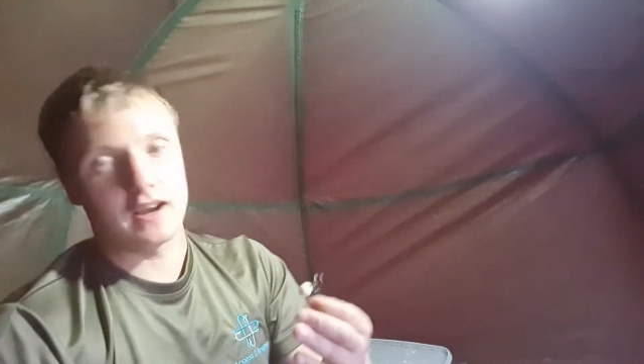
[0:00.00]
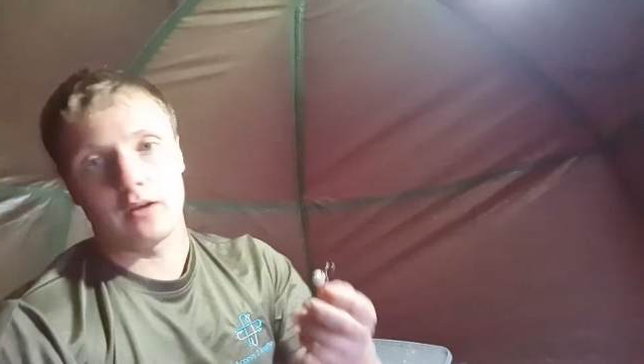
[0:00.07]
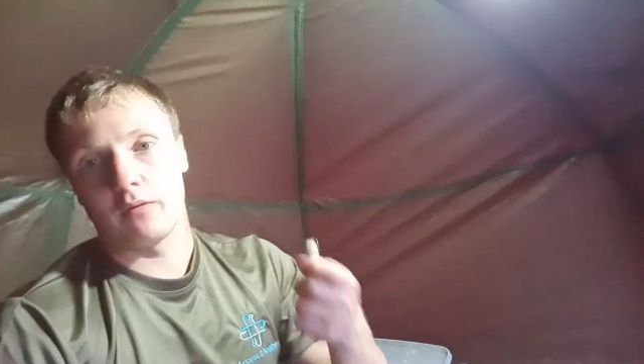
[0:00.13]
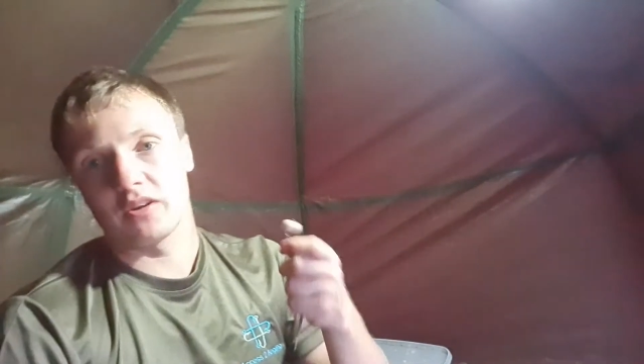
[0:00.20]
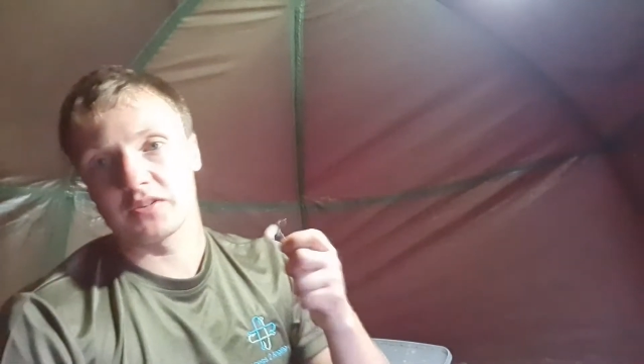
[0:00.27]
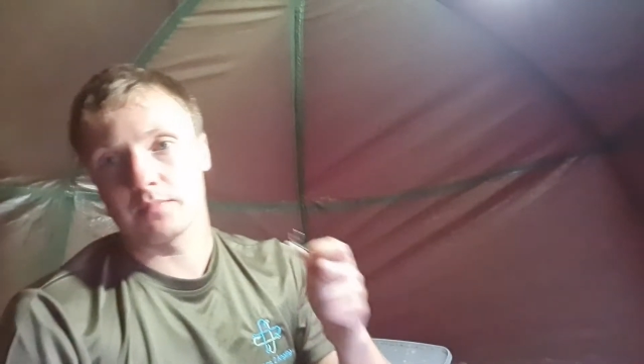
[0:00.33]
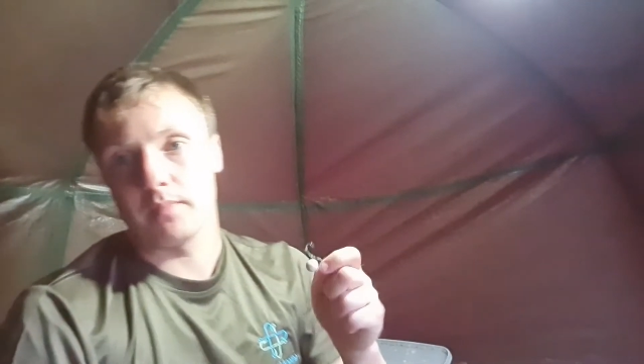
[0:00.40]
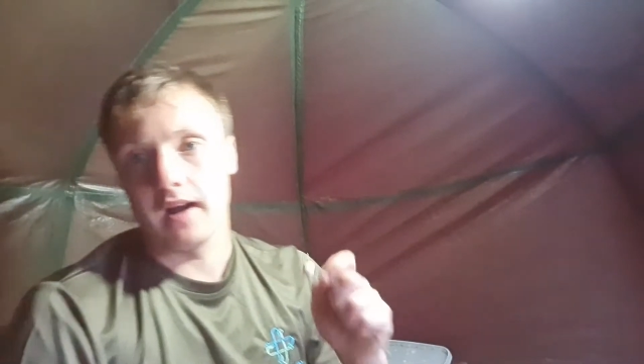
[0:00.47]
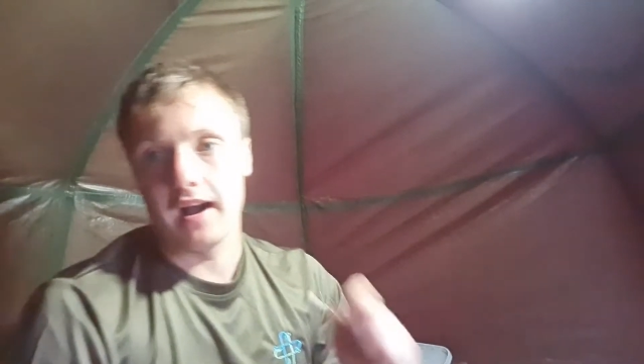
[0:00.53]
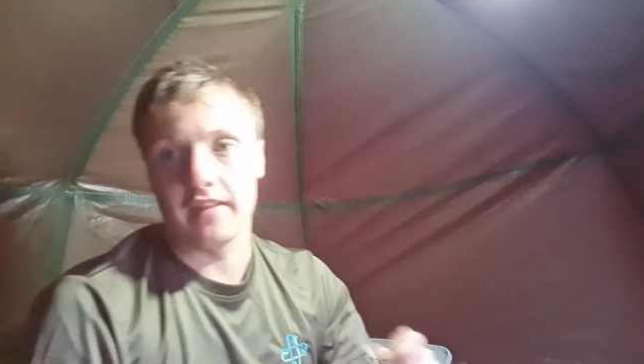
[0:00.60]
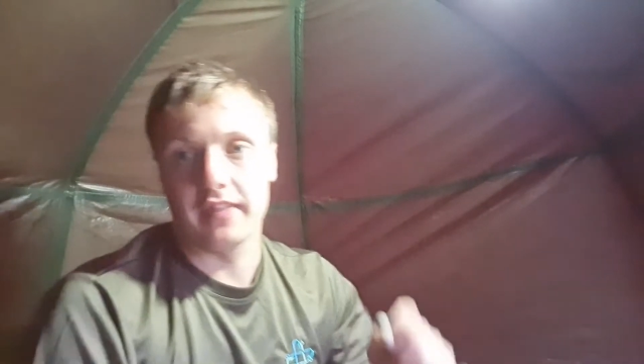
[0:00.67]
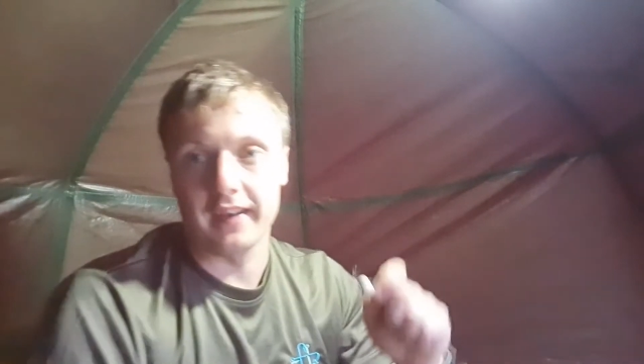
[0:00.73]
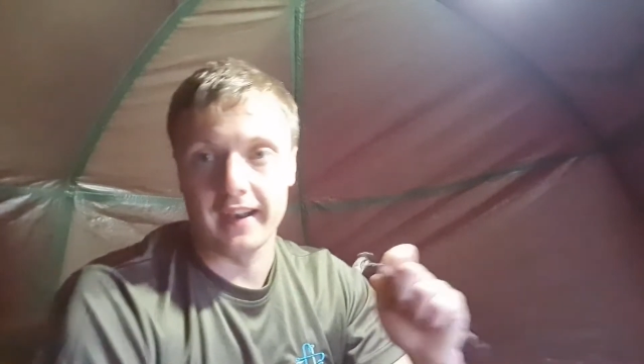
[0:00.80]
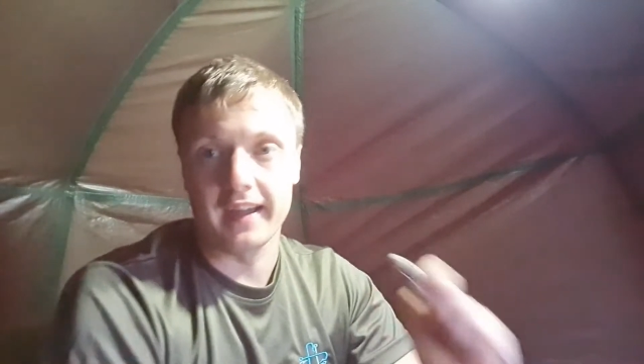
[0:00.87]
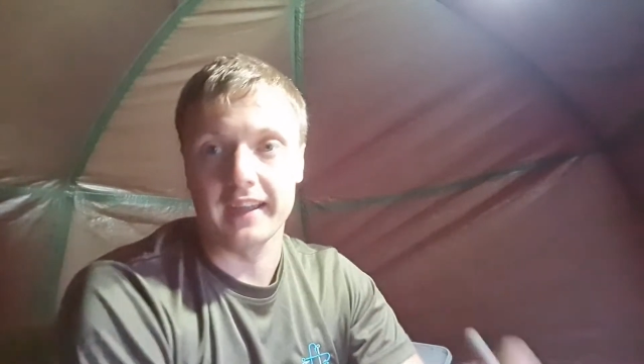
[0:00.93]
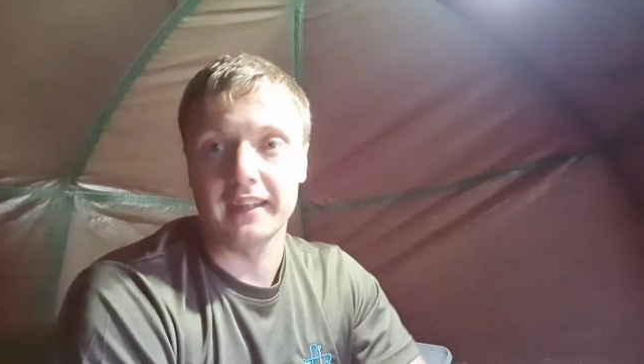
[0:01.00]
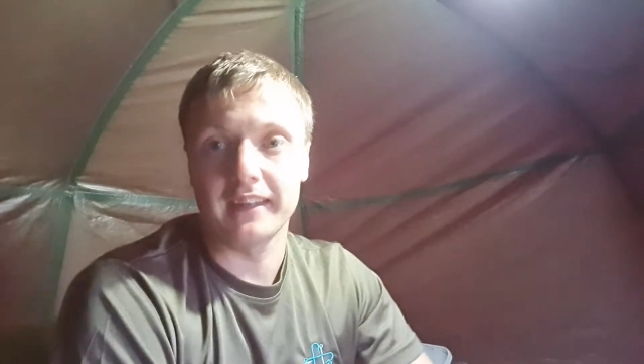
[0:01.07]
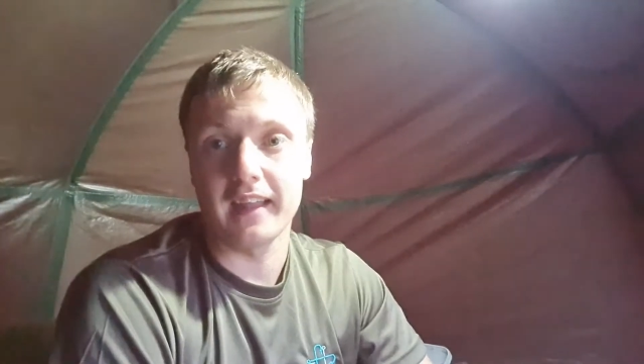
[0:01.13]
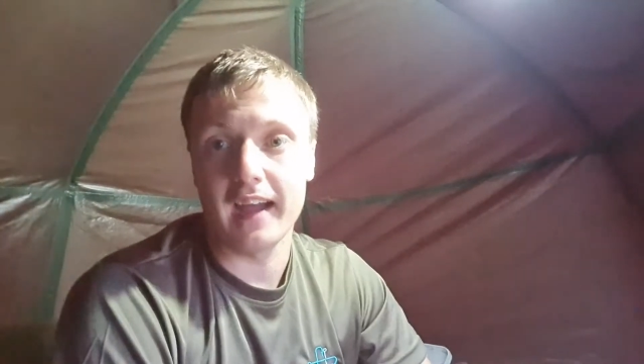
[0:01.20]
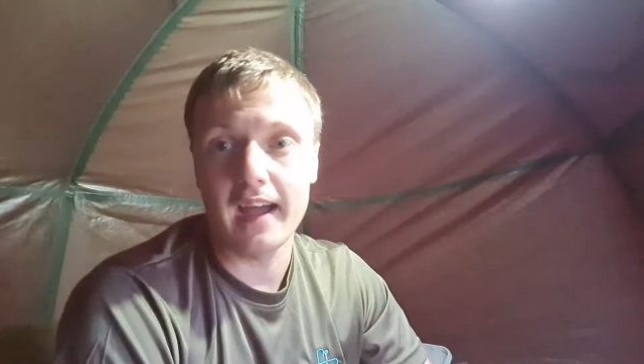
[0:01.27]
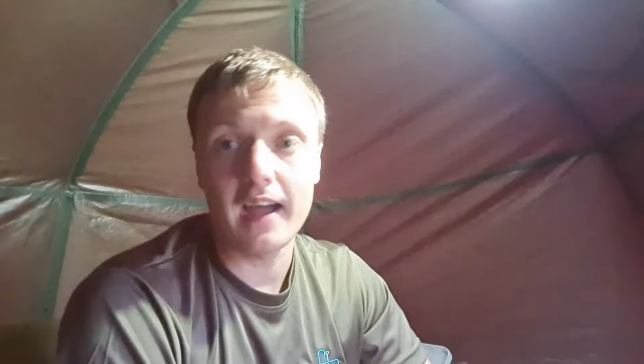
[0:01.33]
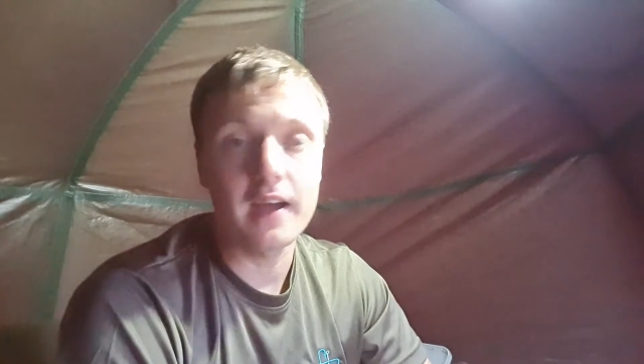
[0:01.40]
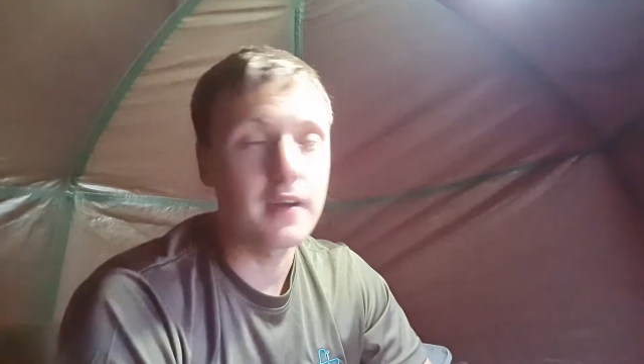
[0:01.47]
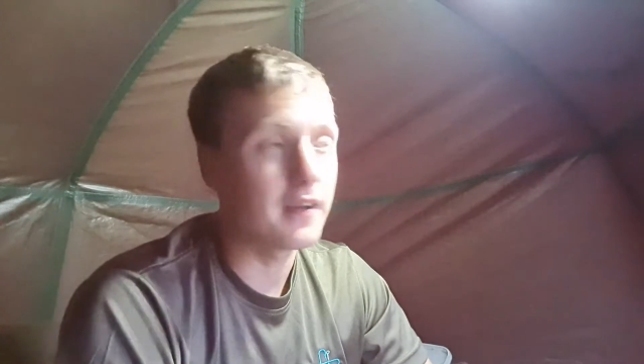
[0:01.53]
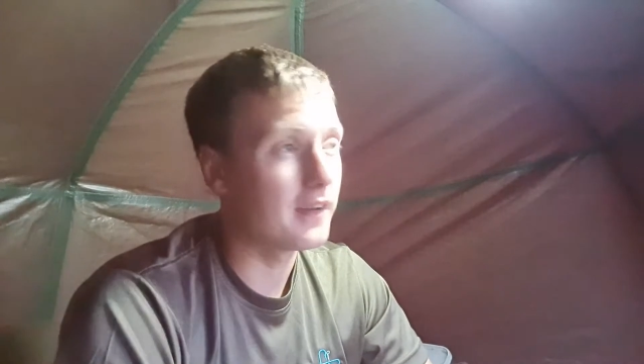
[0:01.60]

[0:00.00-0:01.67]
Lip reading: ours bar the line there.